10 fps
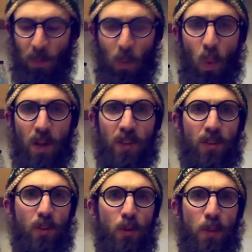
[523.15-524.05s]
1 in
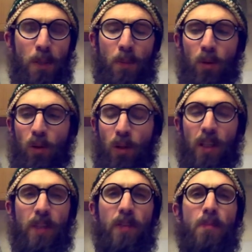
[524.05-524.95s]
2 people, or
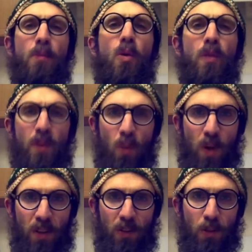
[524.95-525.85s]
even more than 1
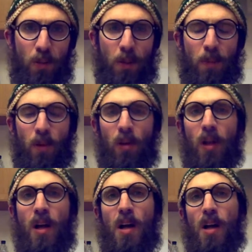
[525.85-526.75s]
in 2 people,
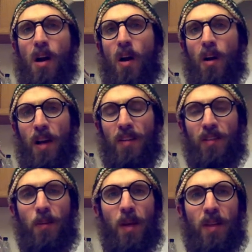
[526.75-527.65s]
are
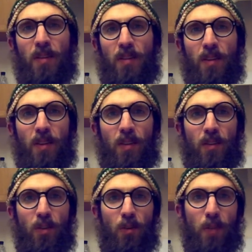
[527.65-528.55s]
estimated
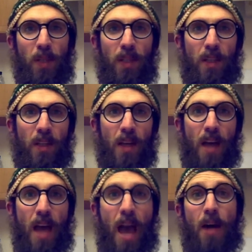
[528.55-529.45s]
to be
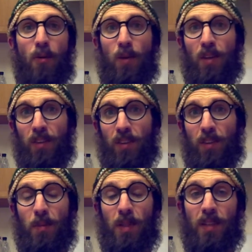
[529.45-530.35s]
at risk
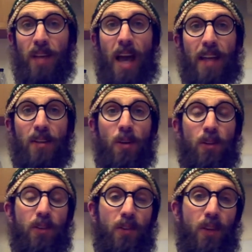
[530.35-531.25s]
to be
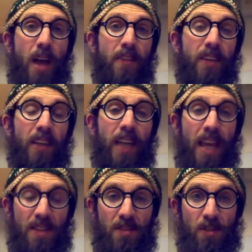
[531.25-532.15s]
diagnosed for having
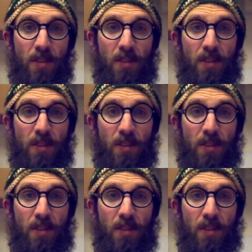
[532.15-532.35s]
cancer.